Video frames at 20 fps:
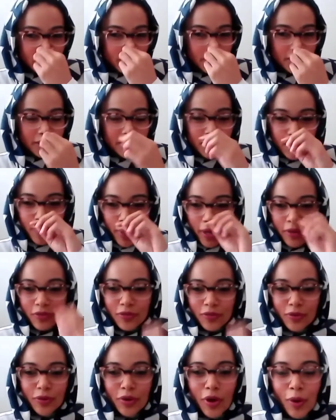debate
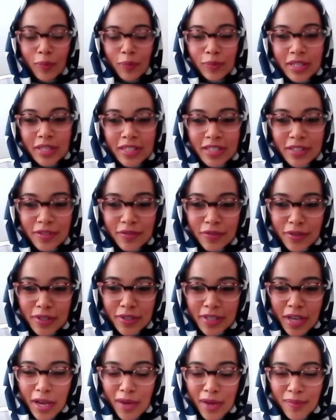for a completely different
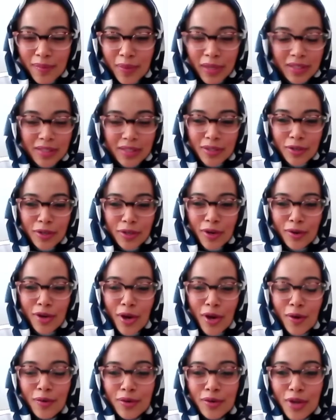day. But
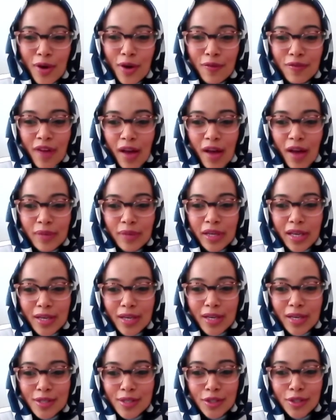no family
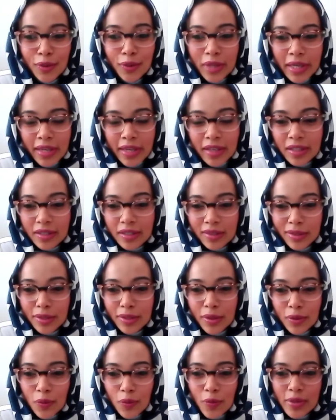is nuclear. You
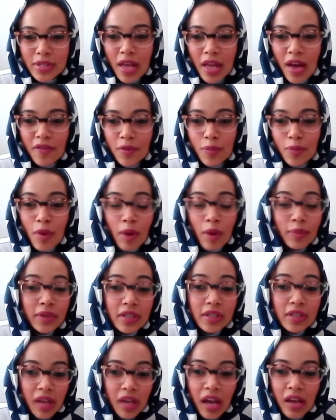don't always have a mom and a
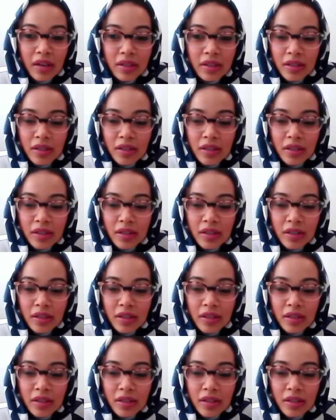dad